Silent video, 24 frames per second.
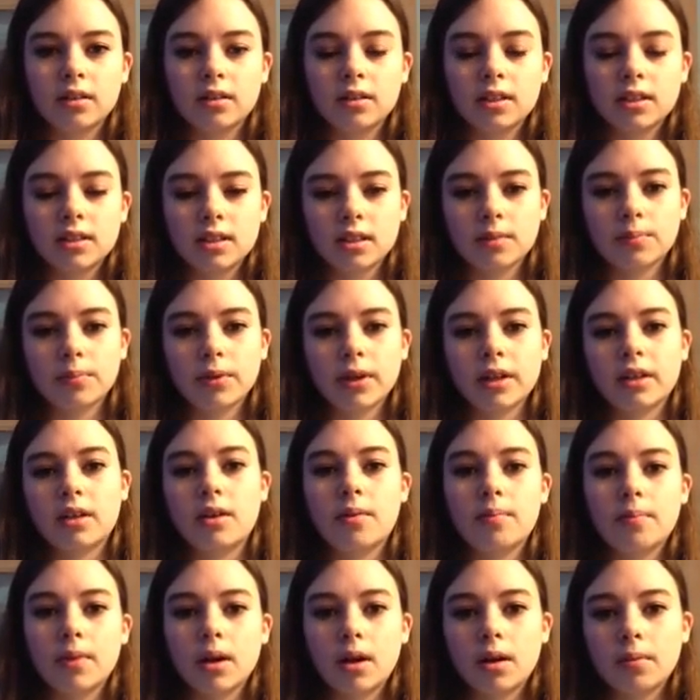sick
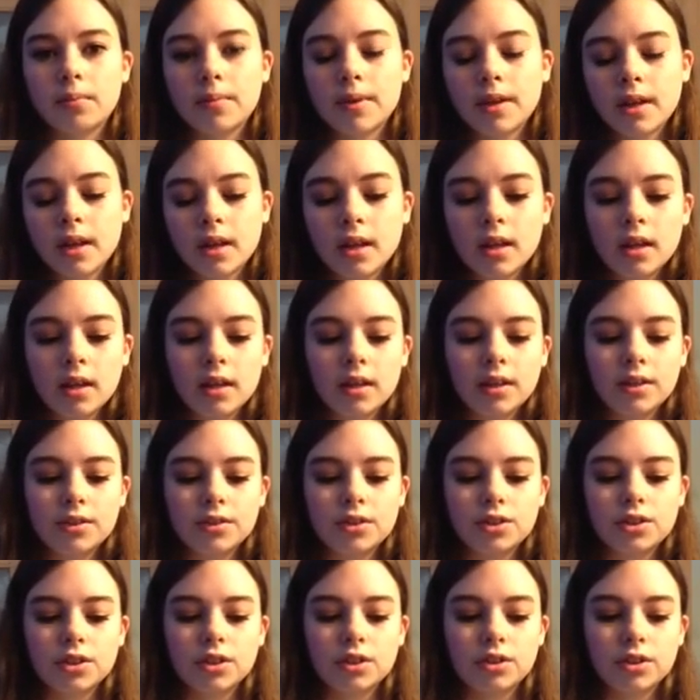pregnant mom,
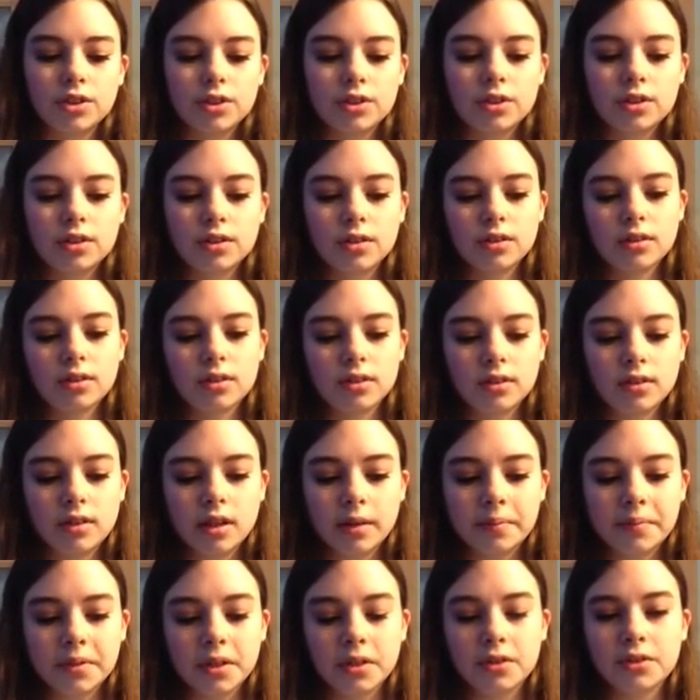is she just
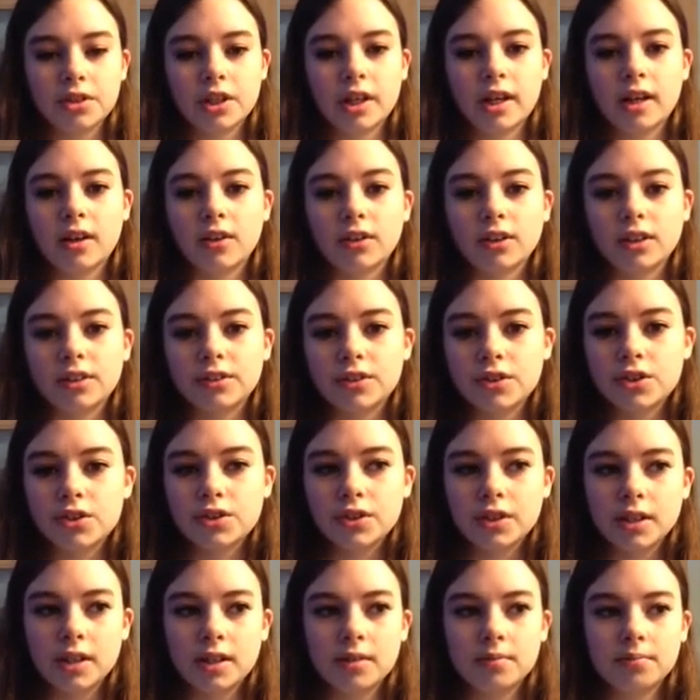dumps her child on the
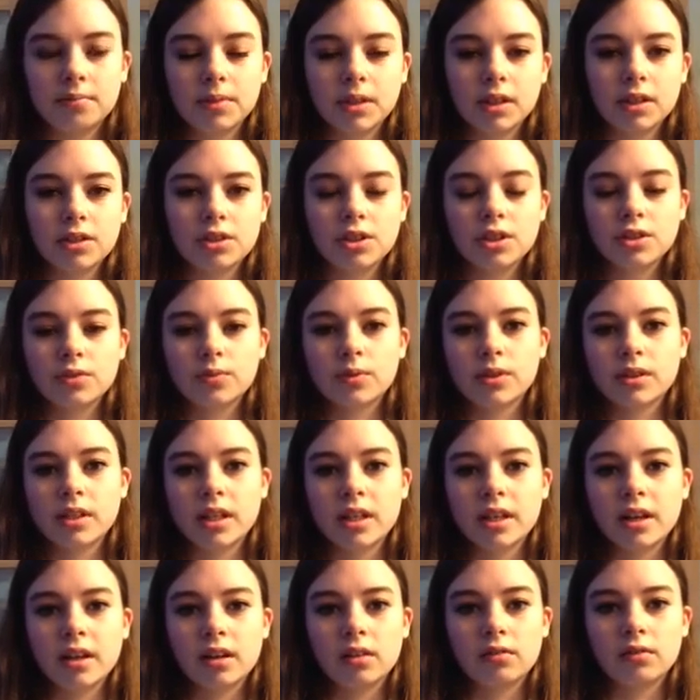street because she doesn't want to
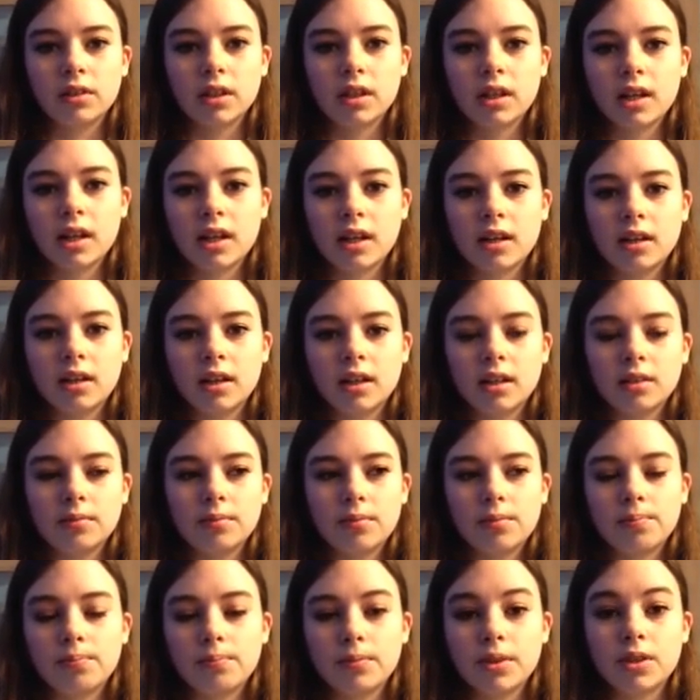take care of it, and it
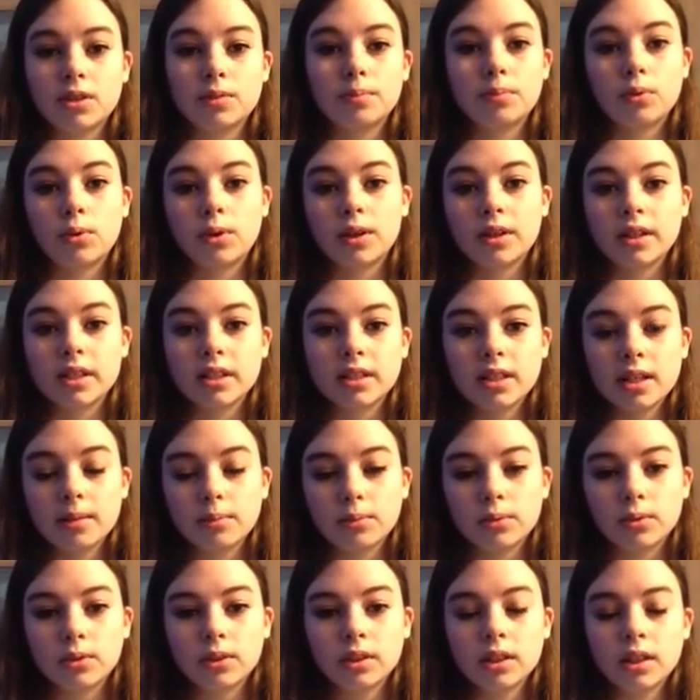is born
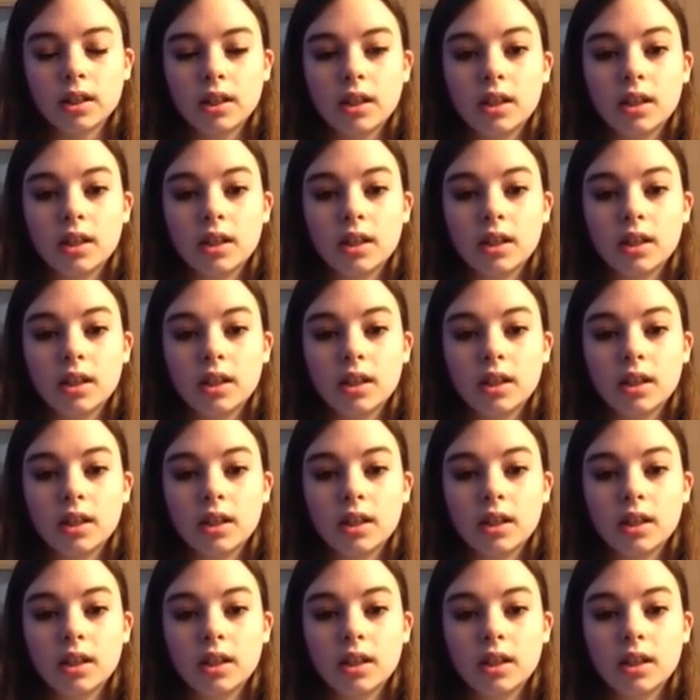disabled.